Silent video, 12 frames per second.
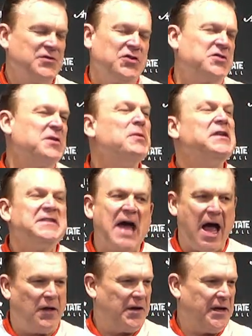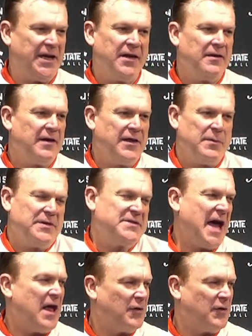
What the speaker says: February, it's hard, it's tough,